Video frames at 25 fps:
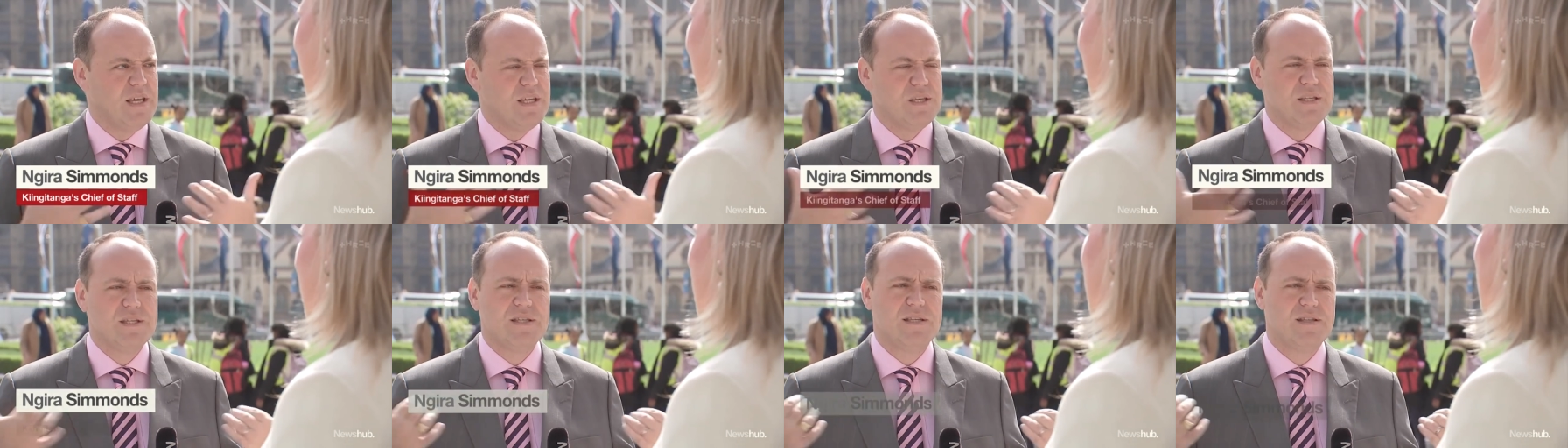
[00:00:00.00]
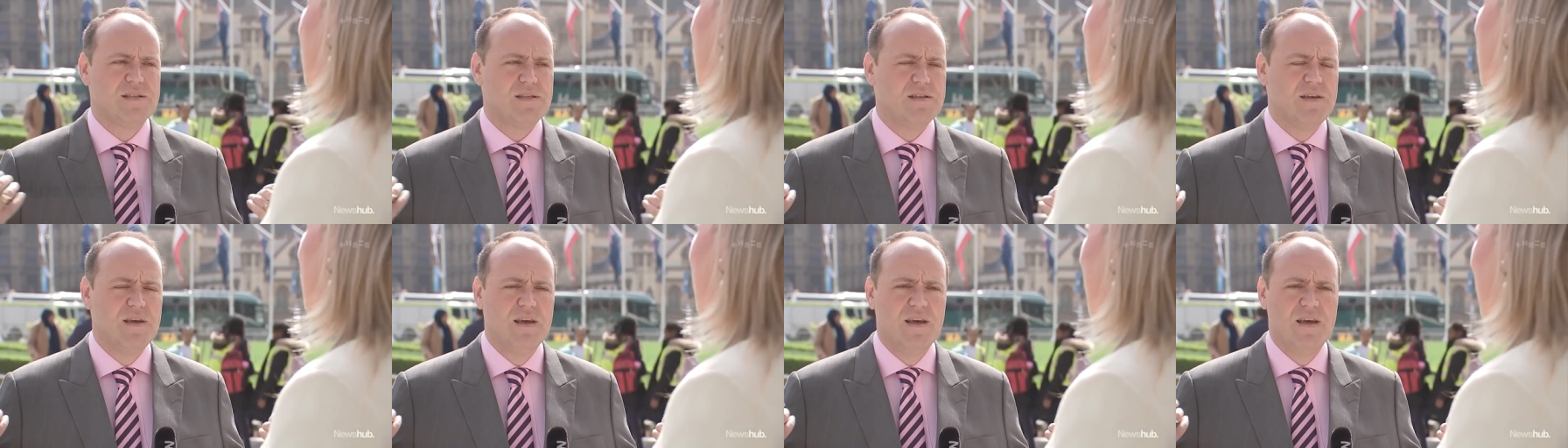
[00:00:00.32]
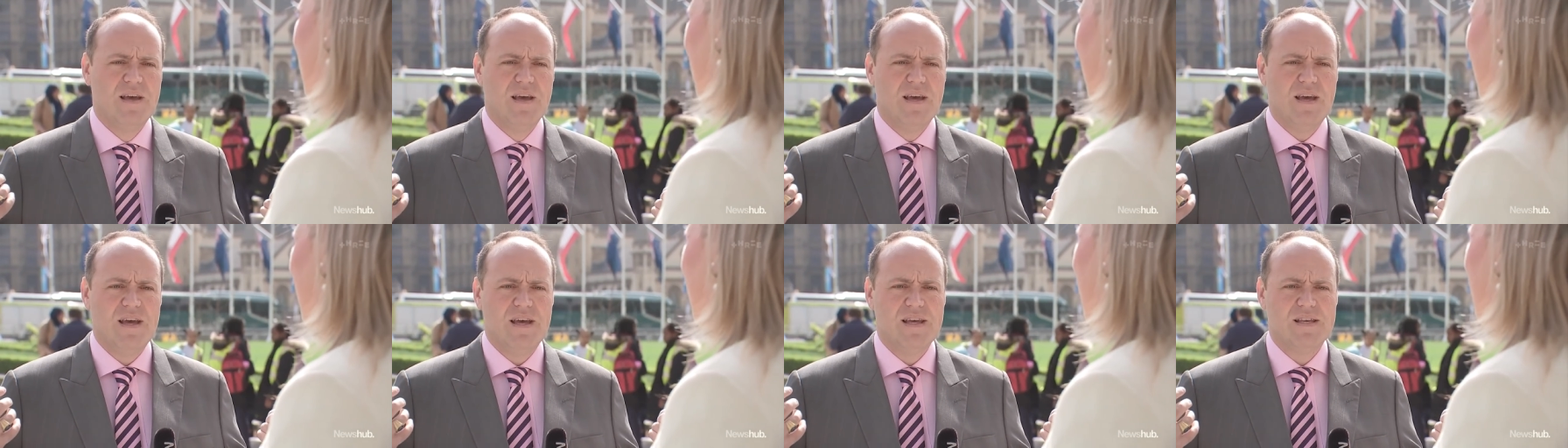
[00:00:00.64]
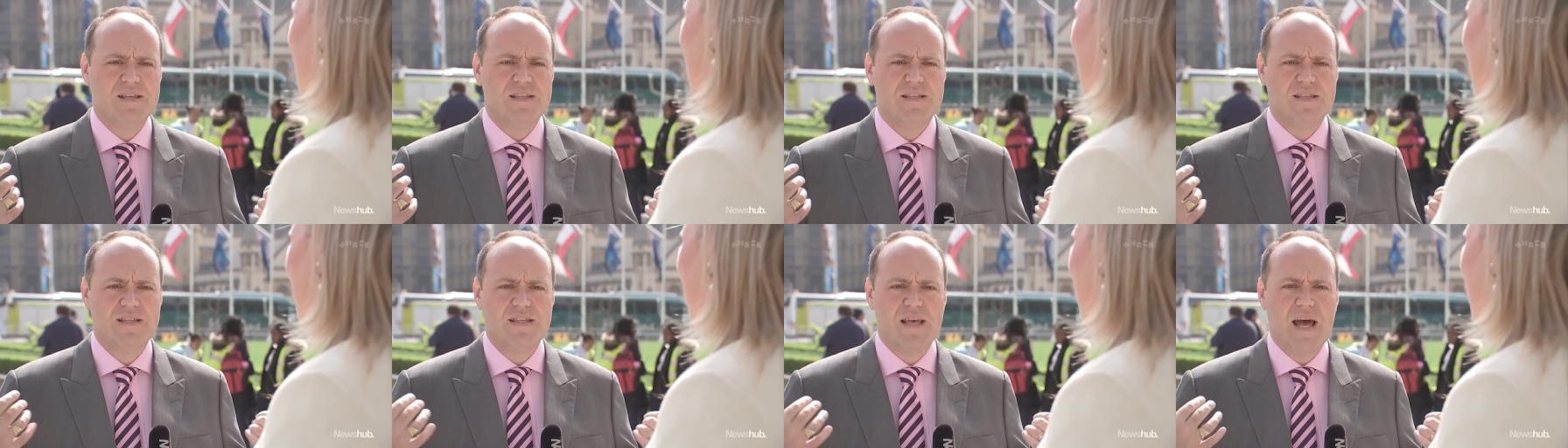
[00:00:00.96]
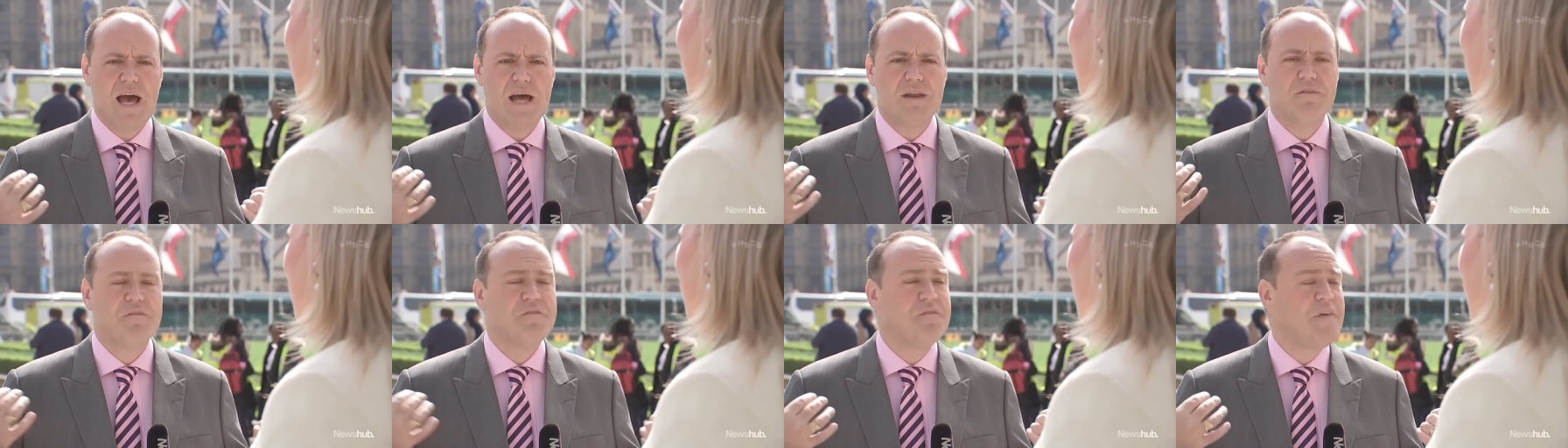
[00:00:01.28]
is, is
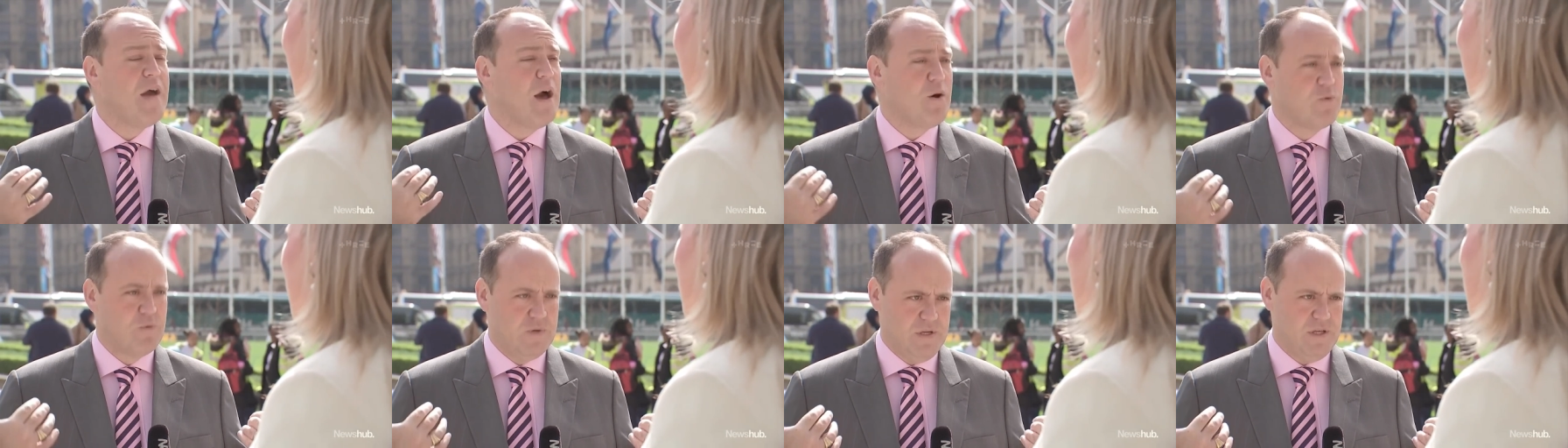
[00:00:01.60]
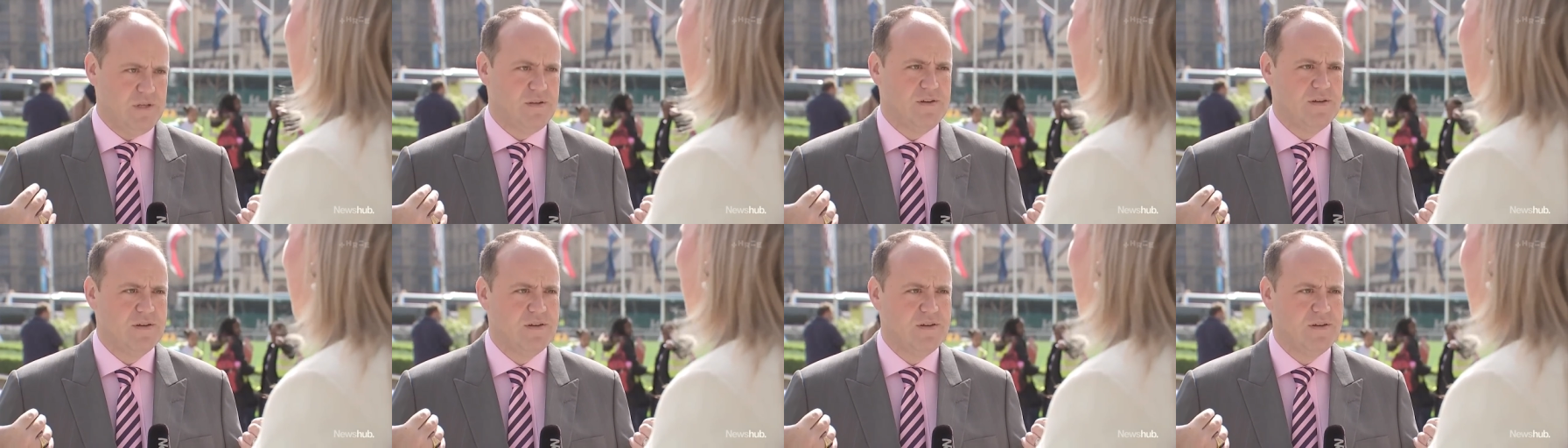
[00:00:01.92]
unfounded.